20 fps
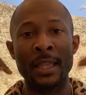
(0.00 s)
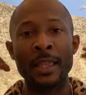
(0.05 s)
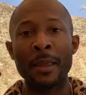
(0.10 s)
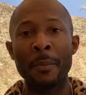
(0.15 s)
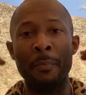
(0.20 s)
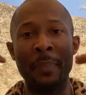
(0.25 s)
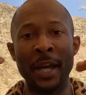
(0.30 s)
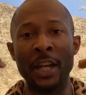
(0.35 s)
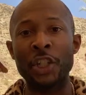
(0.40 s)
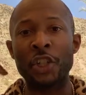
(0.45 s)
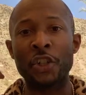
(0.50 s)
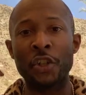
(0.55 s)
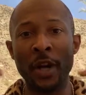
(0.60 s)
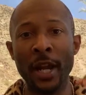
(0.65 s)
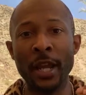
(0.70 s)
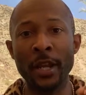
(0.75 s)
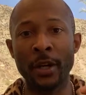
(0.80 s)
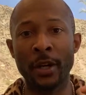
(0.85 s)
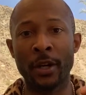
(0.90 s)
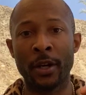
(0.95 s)
the best
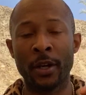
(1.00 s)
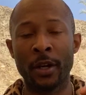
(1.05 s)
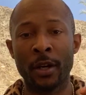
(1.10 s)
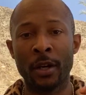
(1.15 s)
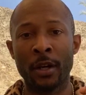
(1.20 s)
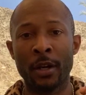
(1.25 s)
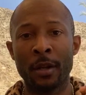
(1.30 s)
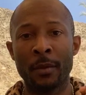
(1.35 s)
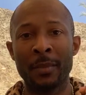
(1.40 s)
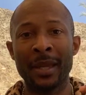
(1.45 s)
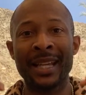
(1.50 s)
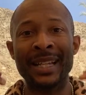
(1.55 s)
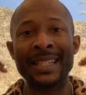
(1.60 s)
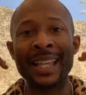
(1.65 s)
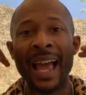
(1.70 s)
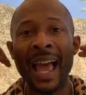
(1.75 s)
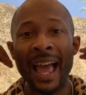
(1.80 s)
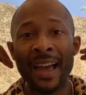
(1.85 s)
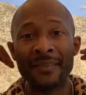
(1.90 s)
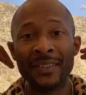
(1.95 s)
trader because I
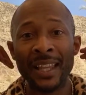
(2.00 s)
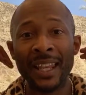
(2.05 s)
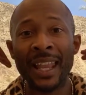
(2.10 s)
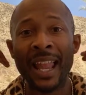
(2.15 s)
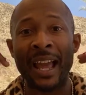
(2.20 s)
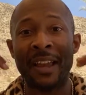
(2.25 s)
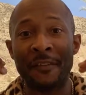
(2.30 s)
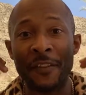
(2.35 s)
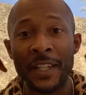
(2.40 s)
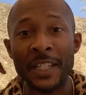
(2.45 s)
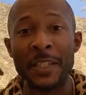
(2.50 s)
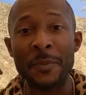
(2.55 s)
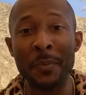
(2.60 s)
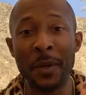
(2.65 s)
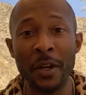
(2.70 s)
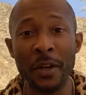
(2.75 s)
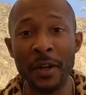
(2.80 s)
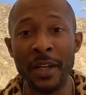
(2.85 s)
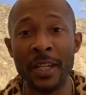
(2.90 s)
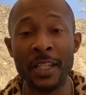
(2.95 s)
had the life
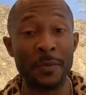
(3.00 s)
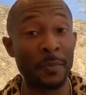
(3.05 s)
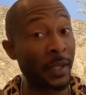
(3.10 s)
experience,